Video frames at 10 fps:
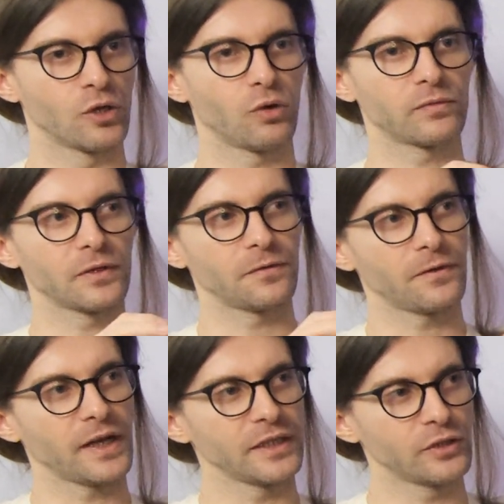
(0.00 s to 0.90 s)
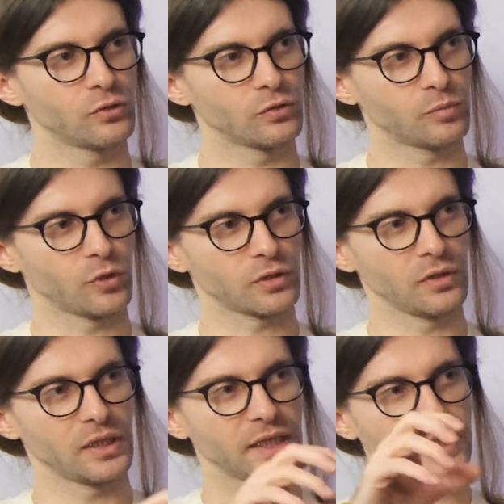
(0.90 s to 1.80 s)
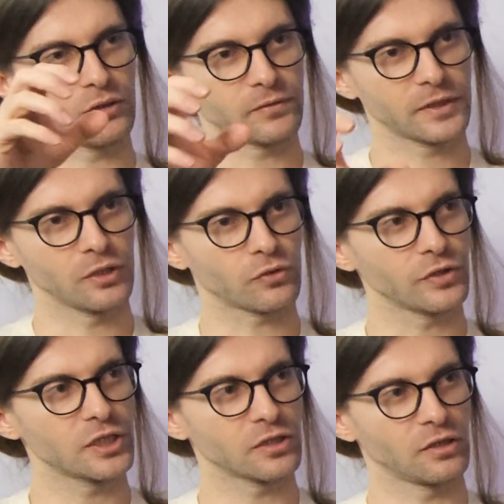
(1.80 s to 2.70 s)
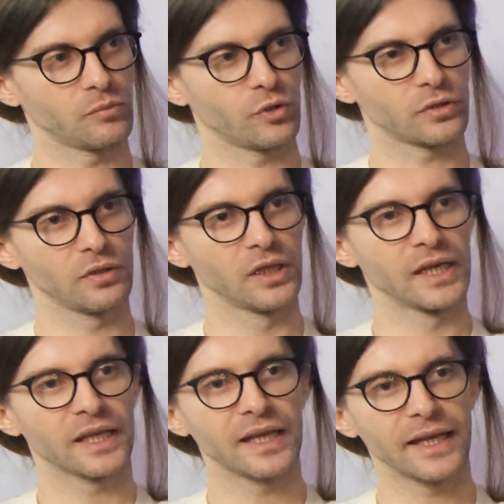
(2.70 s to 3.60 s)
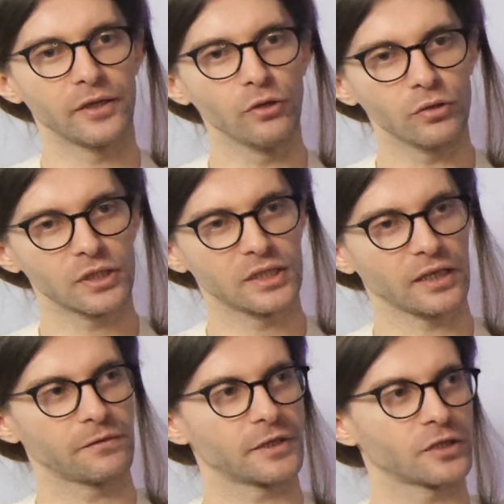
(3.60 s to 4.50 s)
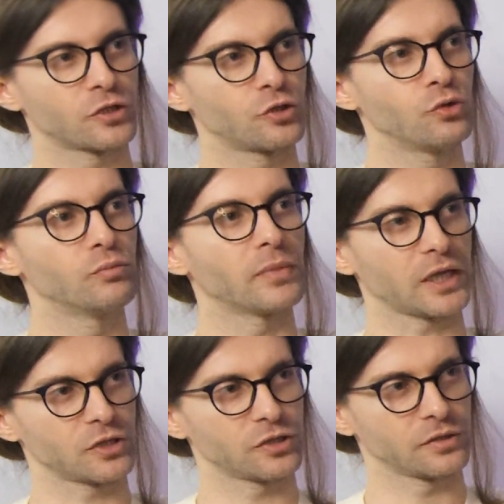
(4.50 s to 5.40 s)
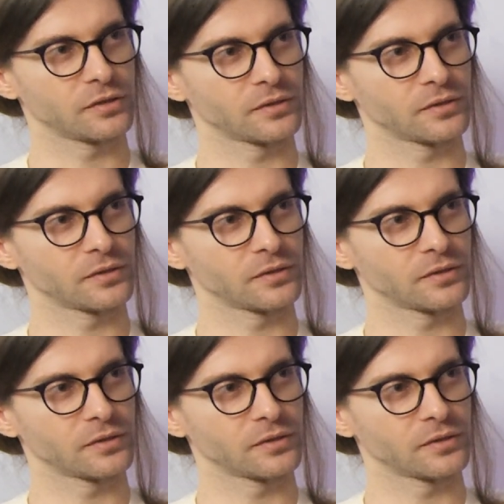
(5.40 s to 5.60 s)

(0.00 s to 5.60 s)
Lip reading: of the fine-tuned model and of the original model cannot diverge too much.